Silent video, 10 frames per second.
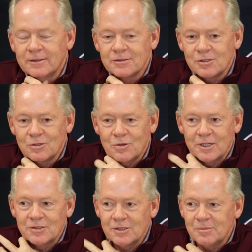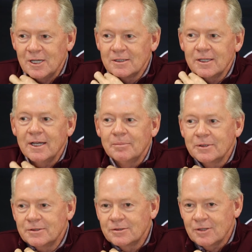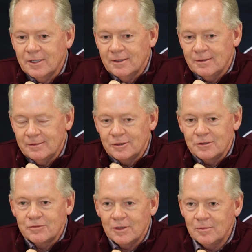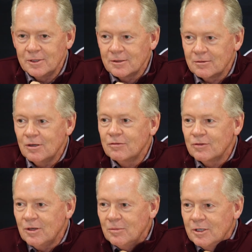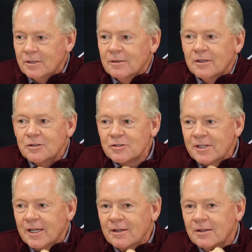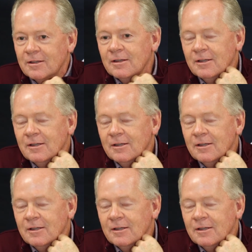There's no question about that. But you try to learn from it, grow from it, and understand that,